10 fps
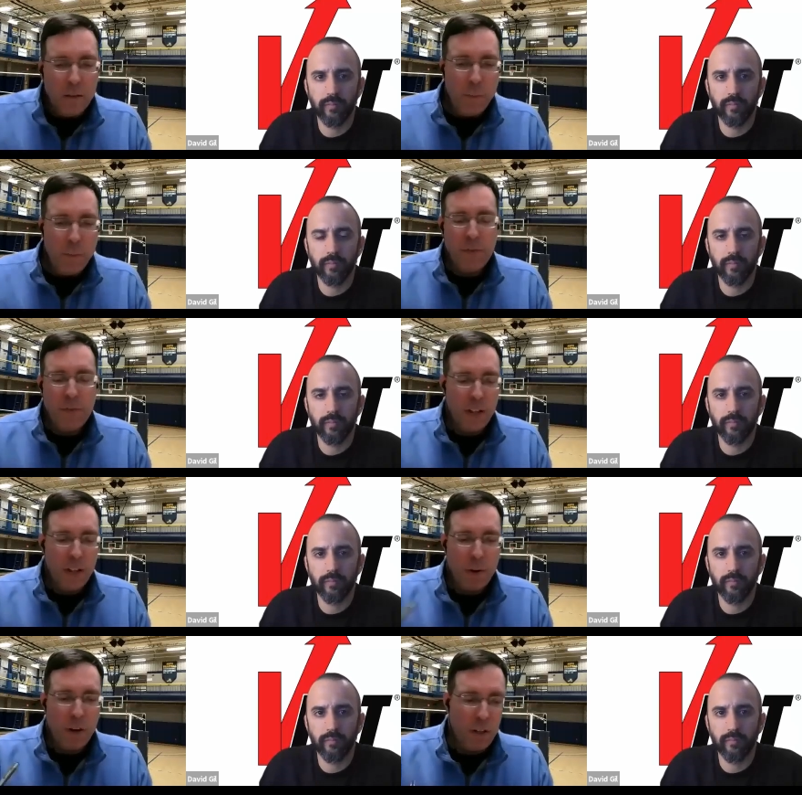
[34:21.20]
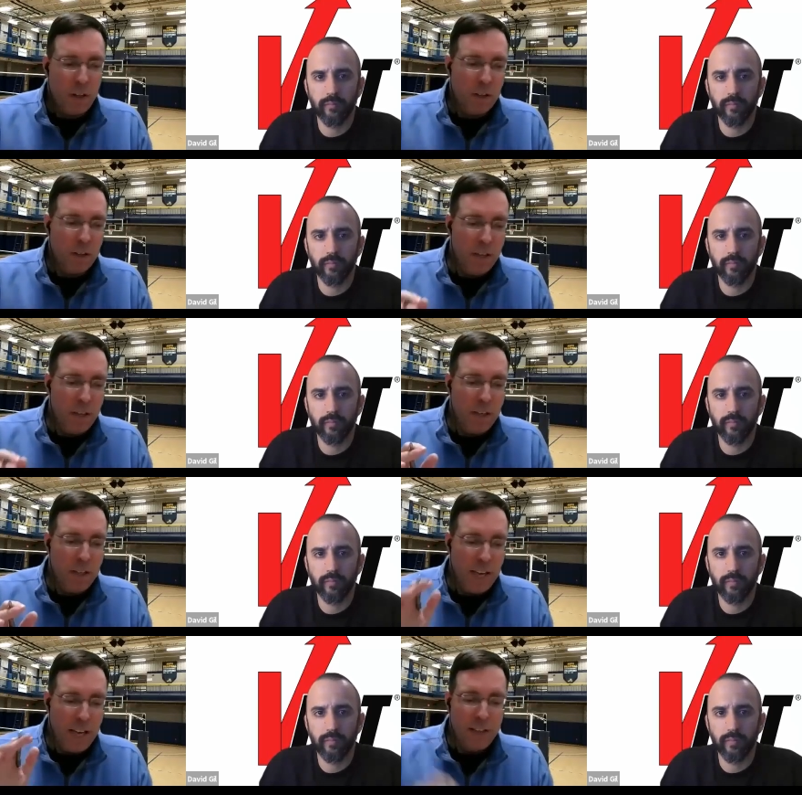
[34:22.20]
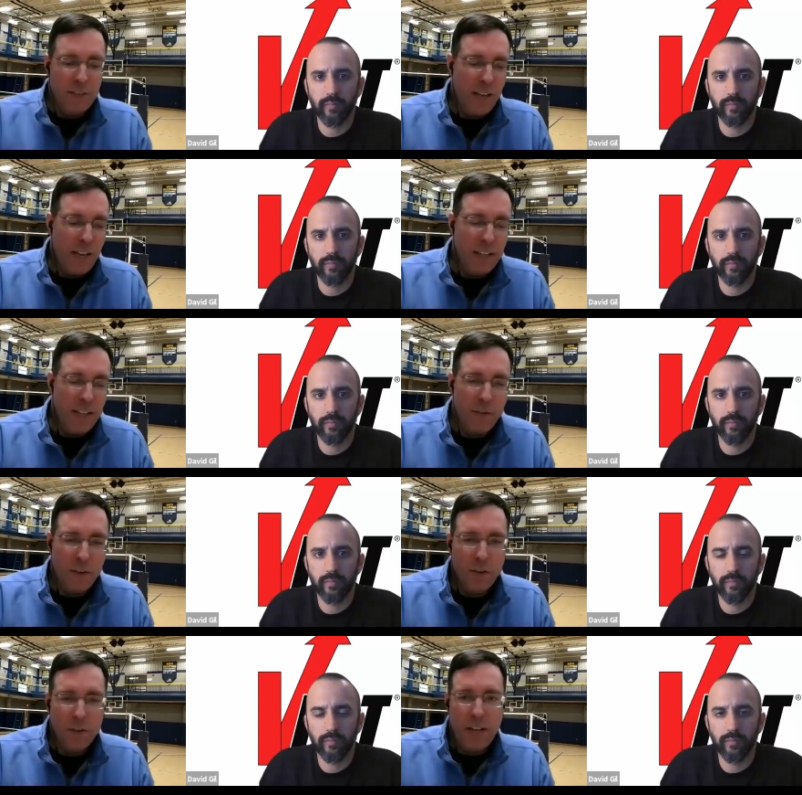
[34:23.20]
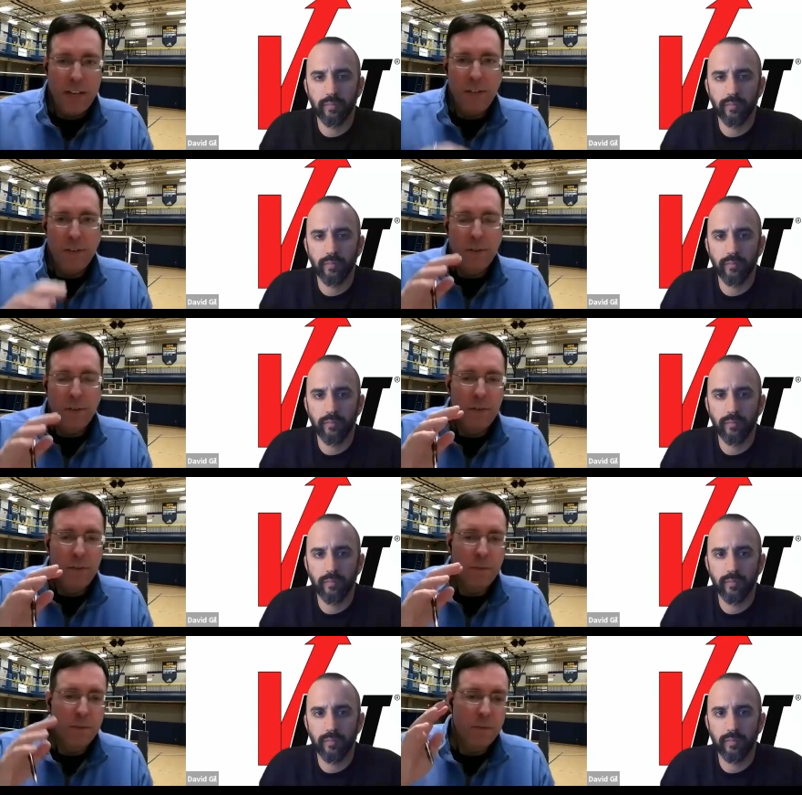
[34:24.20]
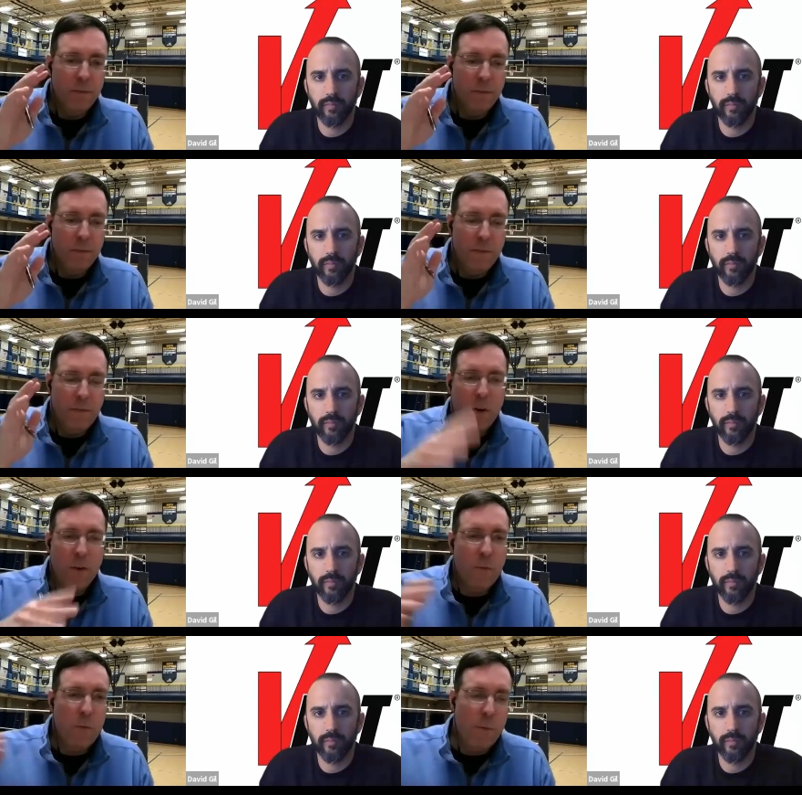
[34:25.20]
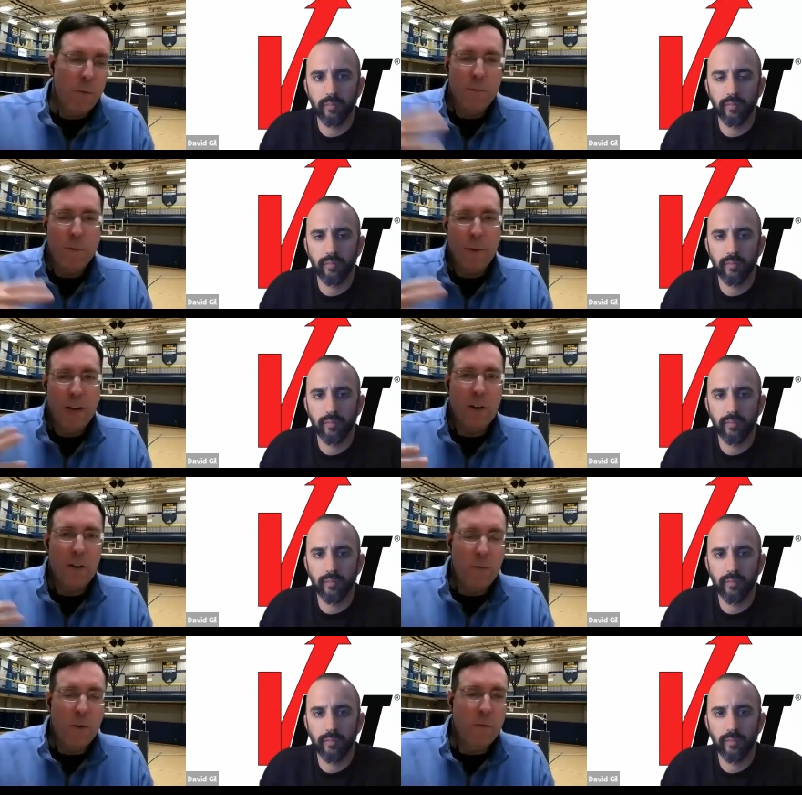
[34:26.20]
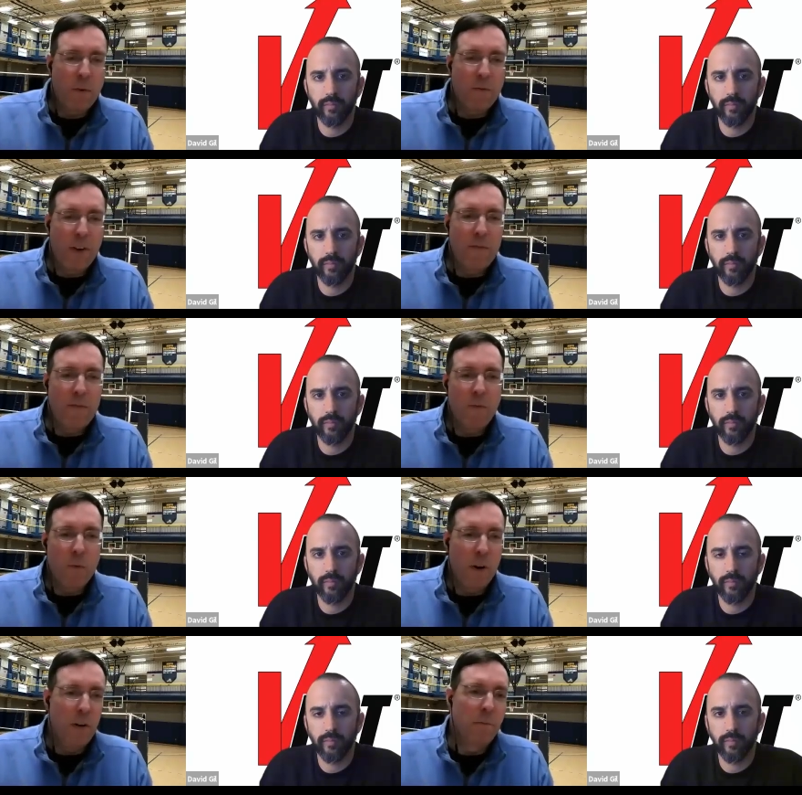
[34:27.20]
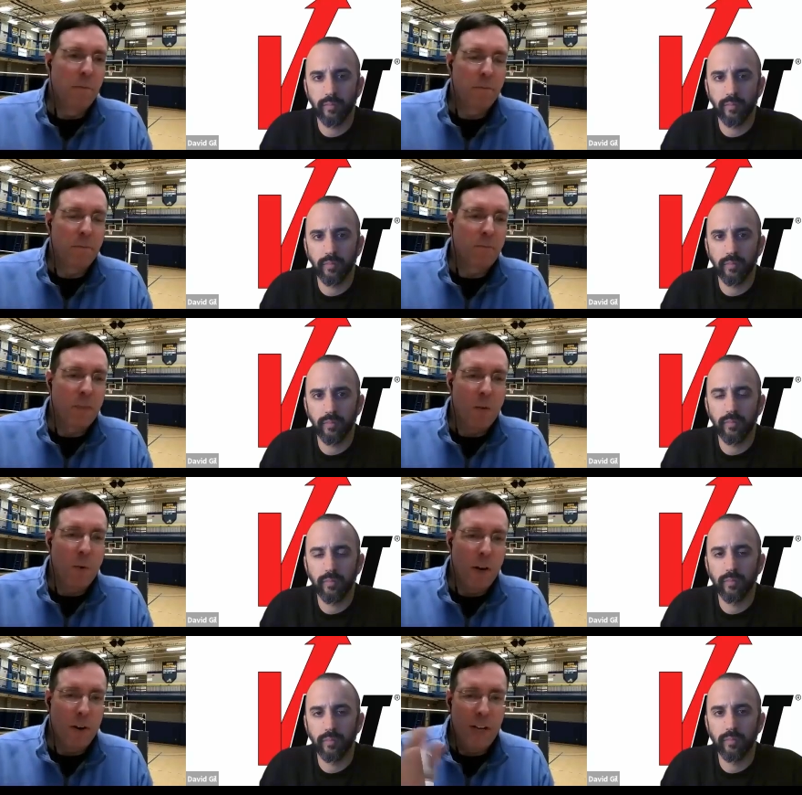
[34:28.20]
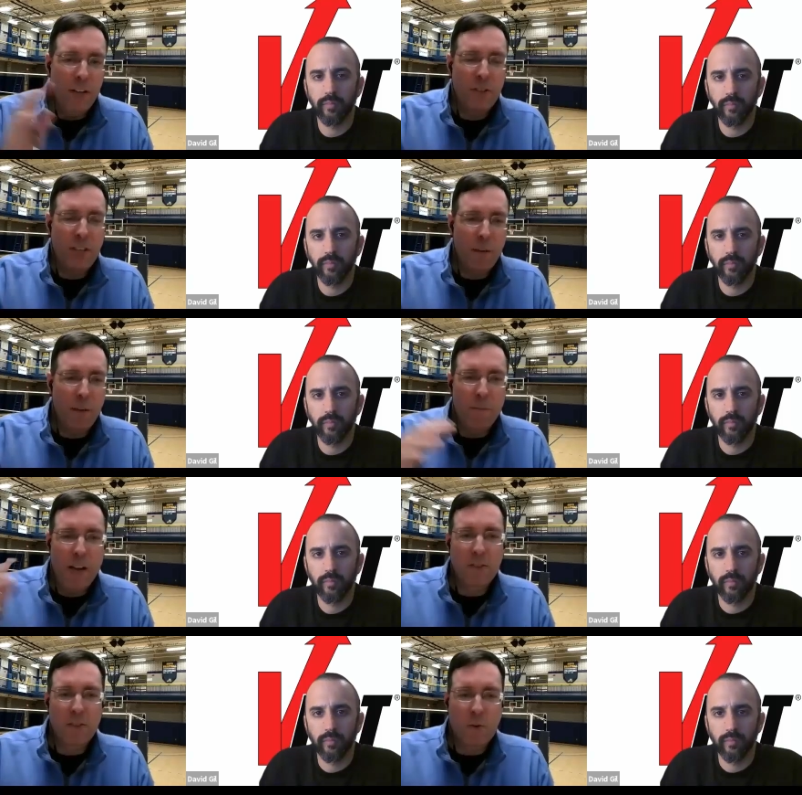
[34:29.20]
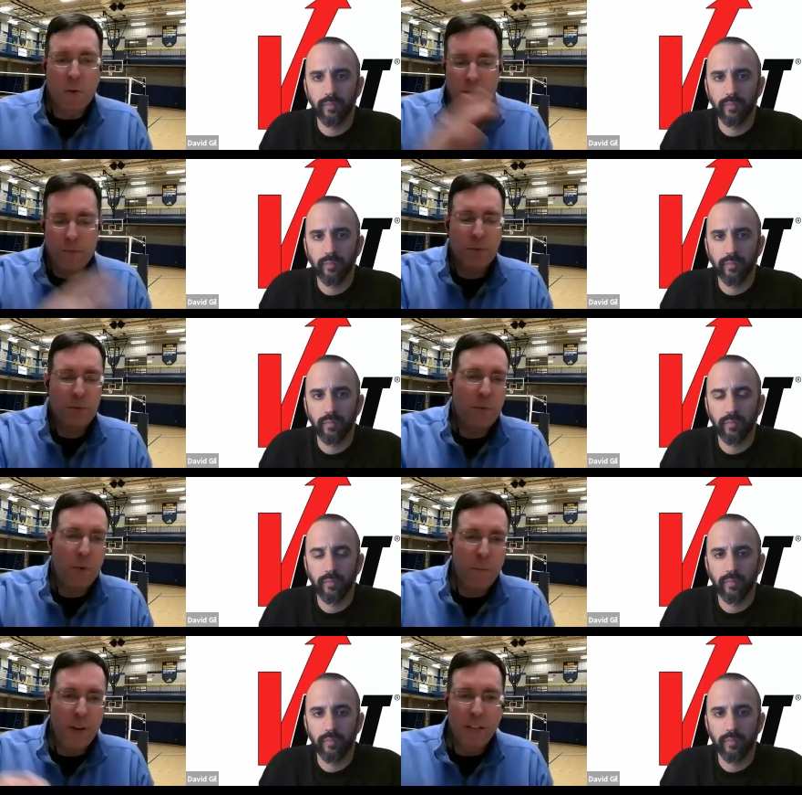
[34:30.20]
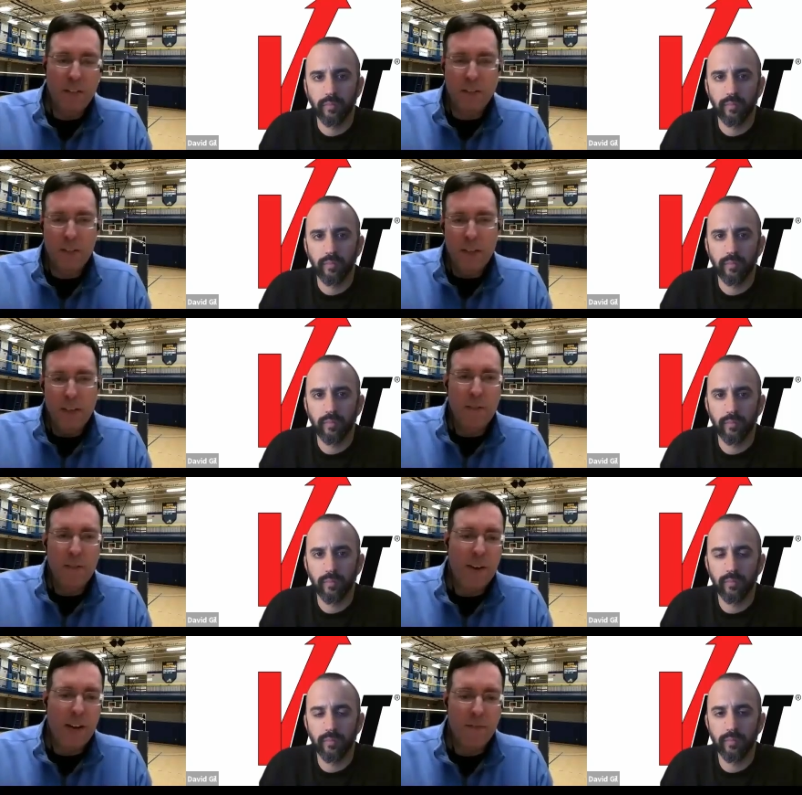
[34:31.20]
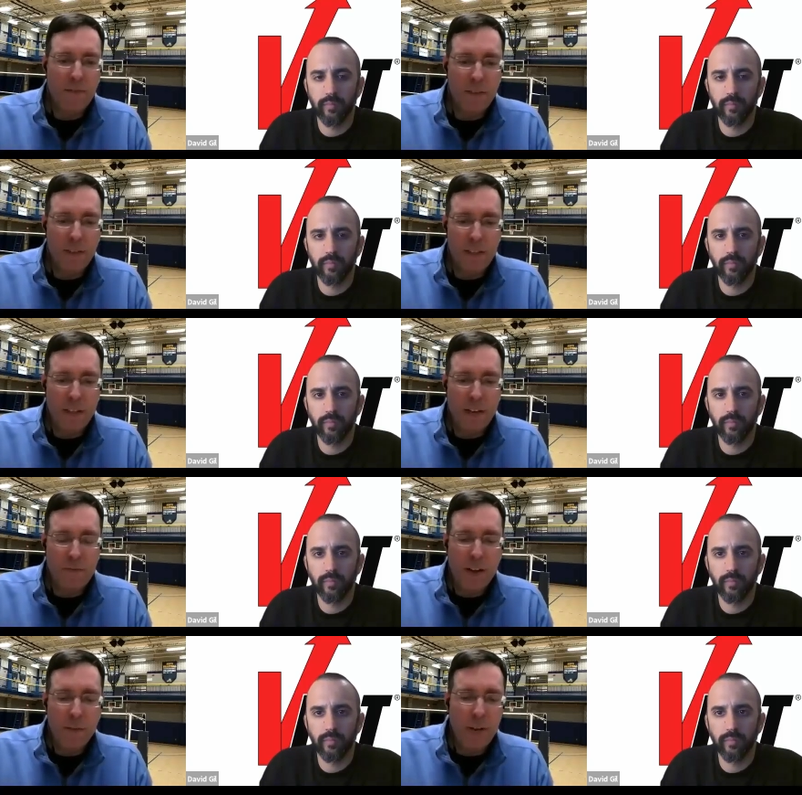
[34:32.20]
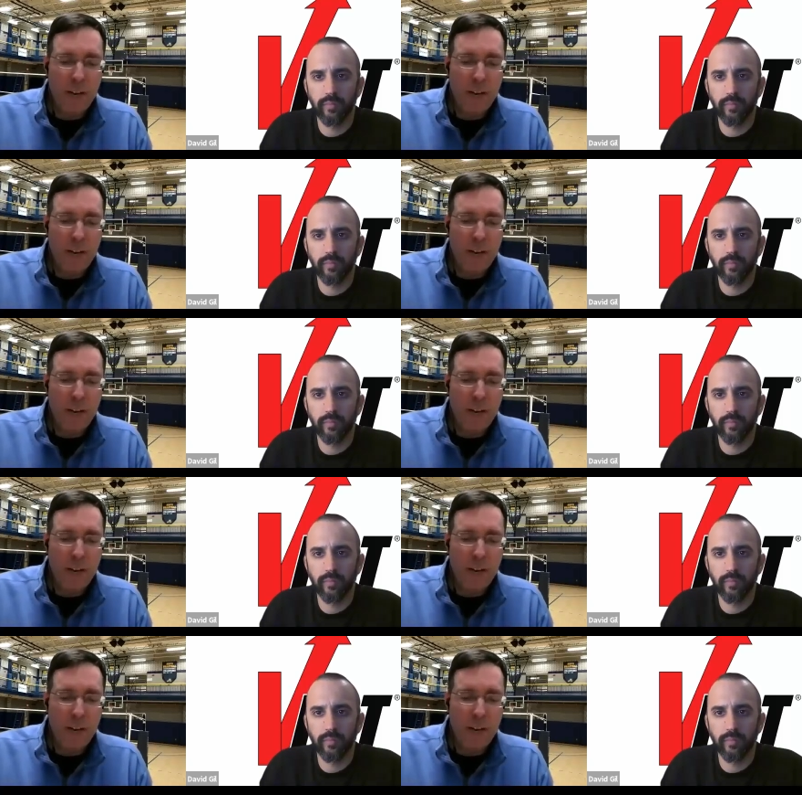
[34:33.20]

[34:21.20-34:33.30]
Speaker 1: women's volleyball at the NCAA level, they do a four, four what we call a four four five five one, where each team has the court first for four minutes, and then five, and then five